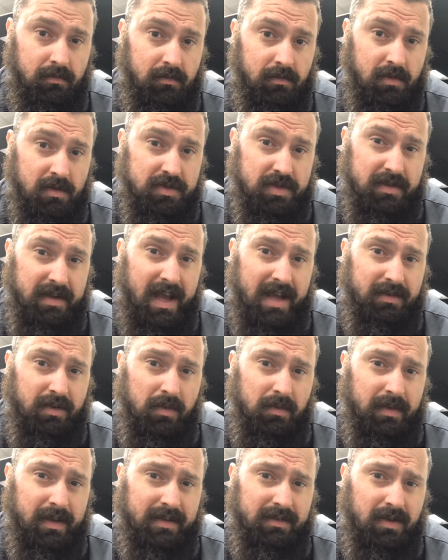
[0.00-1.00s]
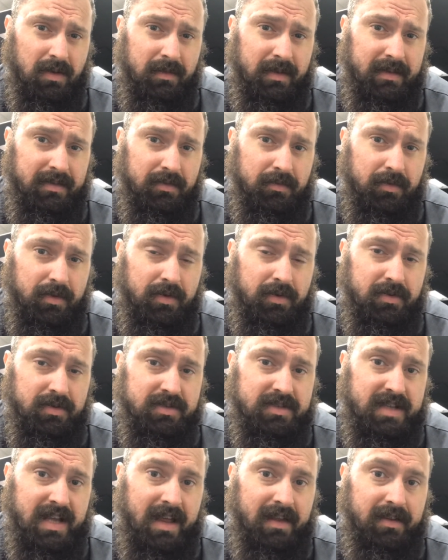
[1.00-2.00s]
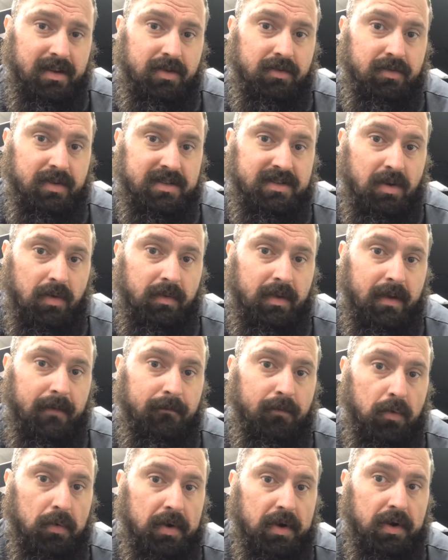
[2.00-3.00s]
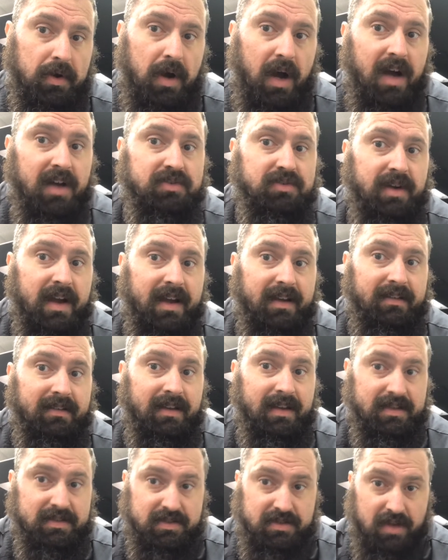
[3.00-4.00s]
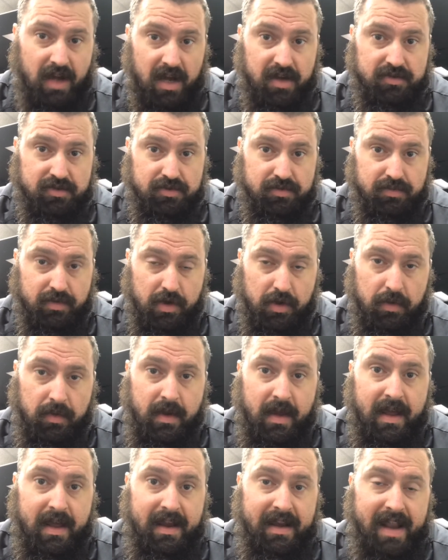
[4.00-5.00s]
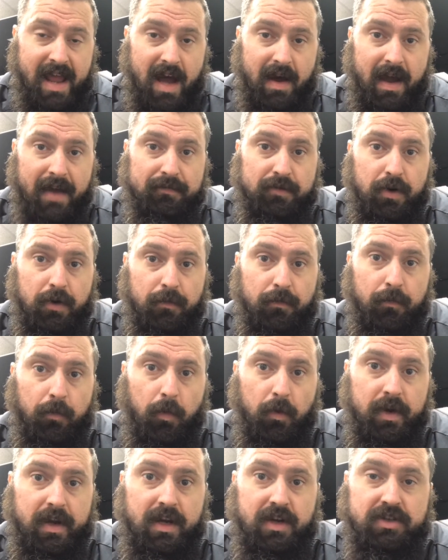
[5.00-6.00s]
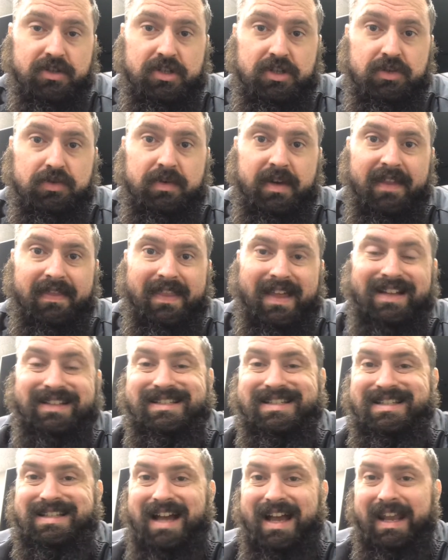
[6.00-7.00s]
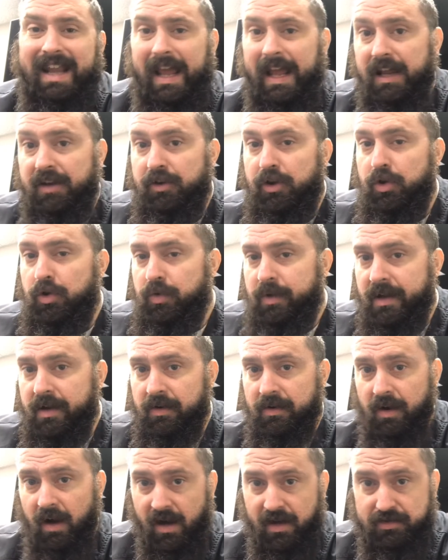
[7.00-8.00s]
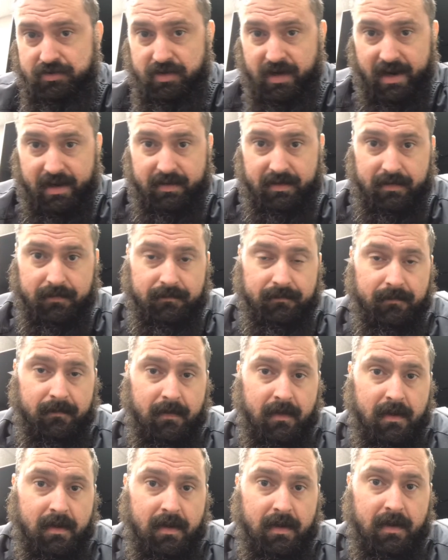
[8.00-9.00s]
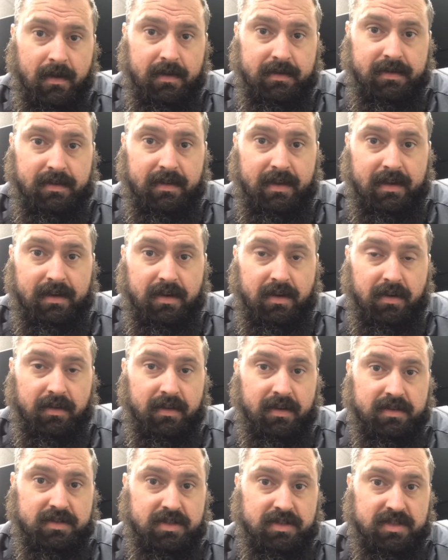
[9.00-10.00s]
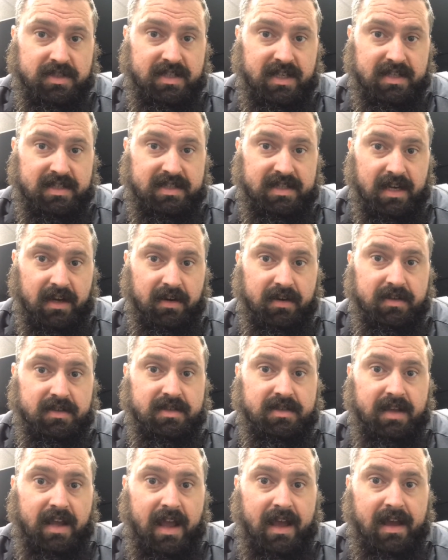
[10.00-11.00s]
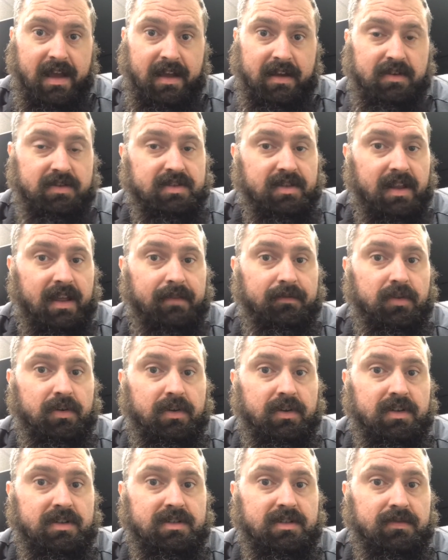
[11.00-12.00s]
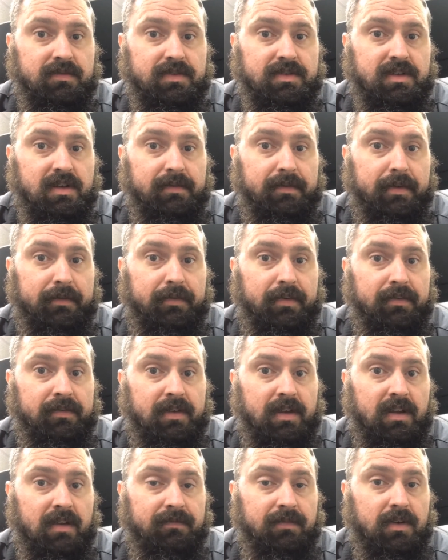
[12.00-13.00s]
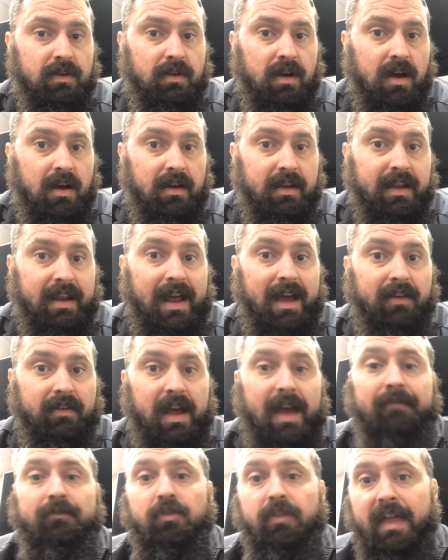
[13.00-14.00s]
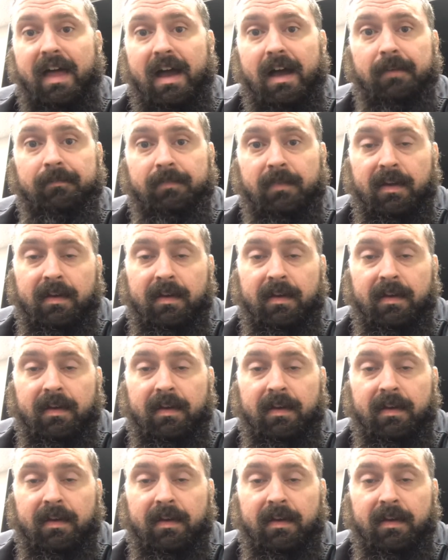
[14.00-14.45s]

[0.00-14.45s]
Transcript: So yeah, don't let the recruiters tell you it's only a 4-year contract. It's not true. Now, after your 4 years, you can then sign a 2-year contract. So then there's your 6 years, and you still have 2 years of reserve if you get out after that.